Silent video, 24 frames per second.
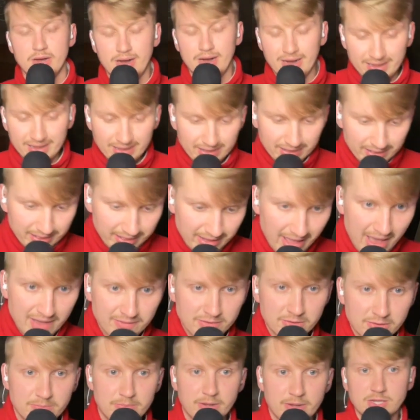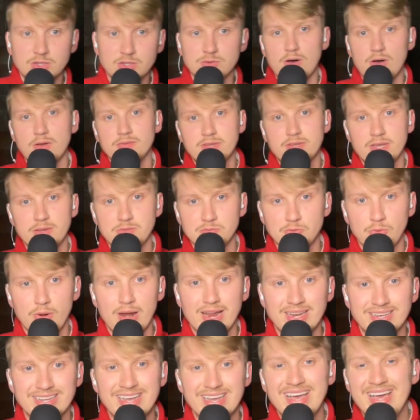11 Big 12 teams
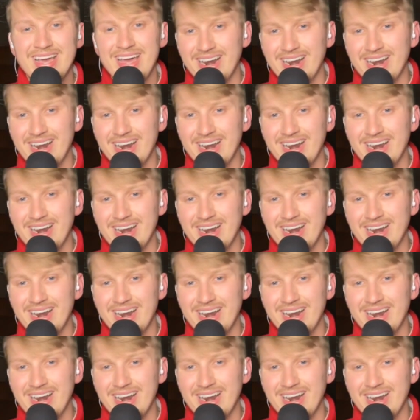ranked,